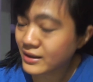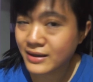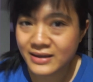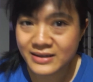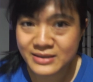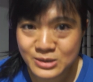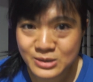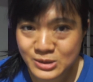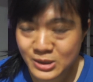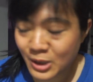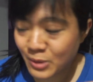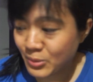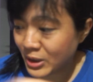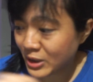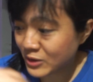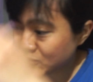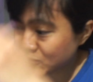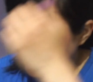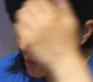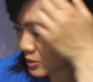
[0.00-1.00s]
I just got
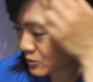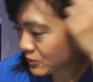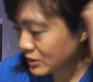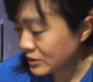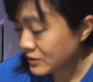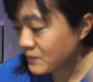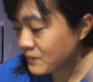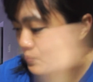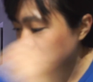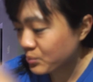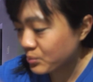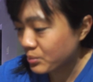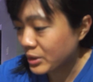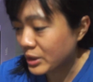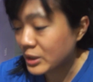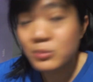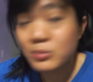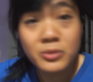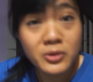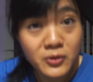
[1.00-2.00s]
back from my run,
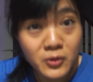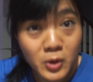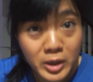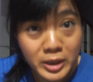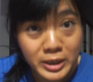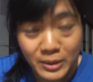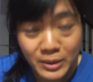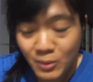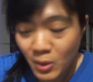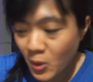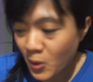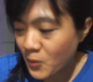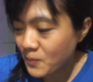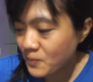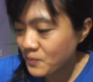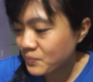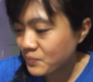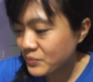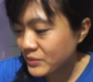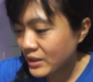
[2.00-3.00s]
but before I came home,
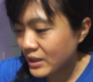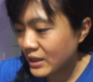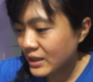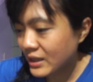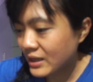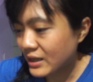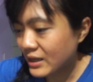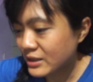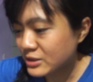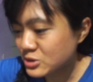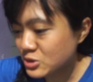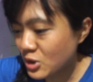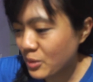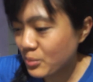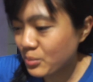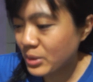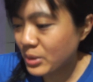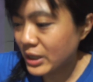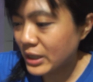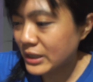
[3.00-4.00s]
I
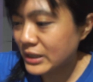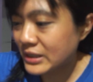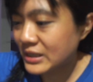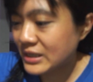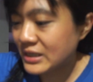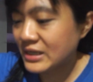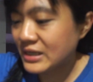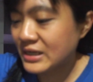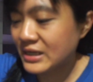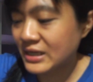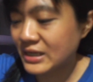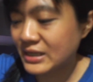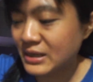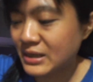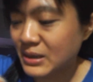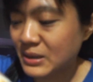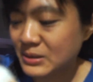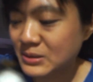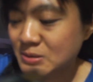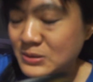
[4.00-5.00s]
dropped by and
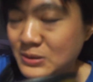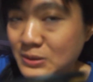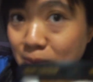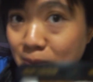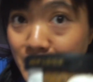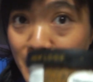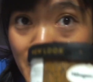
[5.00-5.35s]
got some